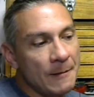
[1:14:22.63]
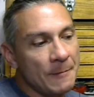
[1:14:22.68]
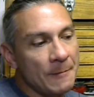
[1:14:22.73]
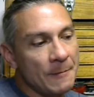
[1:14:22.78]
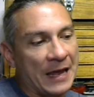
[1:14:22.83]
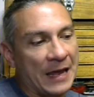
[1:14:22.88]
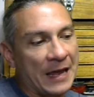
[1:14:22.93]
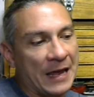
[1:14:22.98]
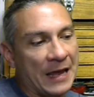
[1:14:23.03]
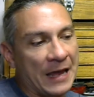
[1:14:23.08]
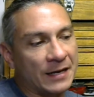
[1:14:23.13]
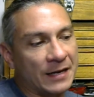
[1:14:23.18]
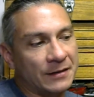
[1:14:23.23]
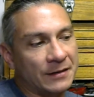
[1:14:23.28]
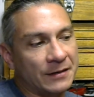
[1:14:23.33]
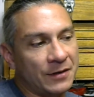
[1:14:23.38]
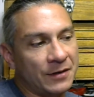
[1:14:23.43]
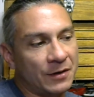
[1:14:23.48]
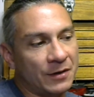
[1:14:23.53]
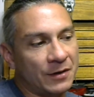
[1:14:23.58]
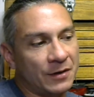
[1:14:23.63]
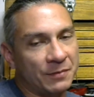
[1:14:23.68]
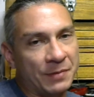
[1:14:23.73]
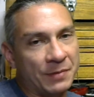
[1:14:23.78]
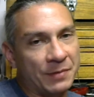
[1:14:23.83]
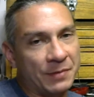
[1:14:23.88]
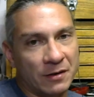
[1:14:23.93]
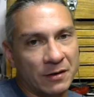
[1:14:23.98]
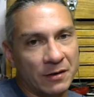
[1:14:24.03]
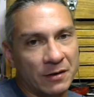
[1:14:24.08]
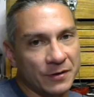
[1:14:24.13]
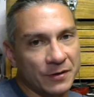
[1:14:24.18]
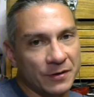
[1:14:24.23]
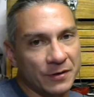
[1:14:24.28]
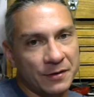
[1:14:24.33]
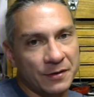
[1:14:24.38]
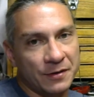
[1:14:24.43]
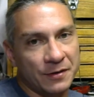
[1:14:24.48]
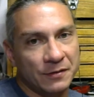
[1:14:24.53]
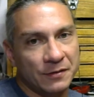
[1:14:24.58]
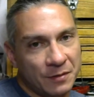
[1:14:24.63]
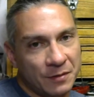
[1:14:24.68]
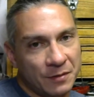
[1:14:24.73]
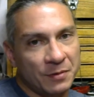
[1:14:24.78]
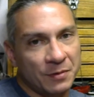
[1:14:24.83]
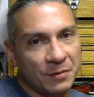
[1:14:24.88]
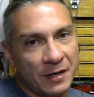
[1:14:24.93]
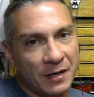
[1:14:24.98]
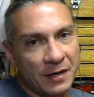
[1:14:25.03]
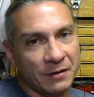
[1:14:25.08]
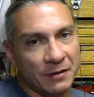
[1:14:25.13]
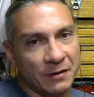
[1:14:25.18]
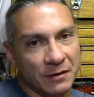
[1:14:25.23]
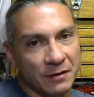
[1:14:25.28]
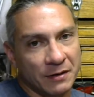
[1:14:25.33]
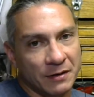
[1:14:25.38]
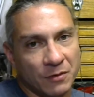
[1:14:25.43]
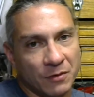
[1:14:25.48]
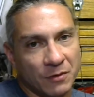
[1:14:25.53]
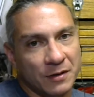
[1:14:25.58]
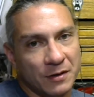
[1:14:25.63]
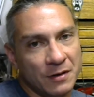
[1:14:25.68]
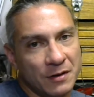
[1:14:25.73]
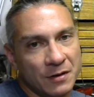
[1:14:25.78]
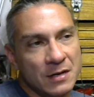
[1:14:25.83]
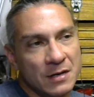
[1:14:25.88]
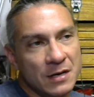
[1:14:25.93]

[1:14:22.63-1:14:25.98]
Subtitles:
and they're prepared for this. They're preparing for it.